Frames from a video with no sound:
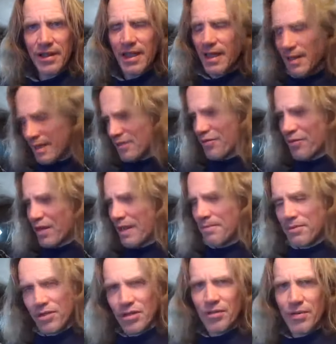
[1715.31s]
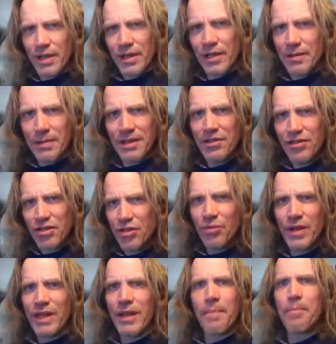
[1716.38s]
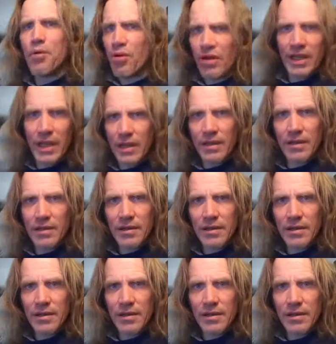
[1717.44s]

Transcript: And that's what I'm doing. I'm not doing a putting.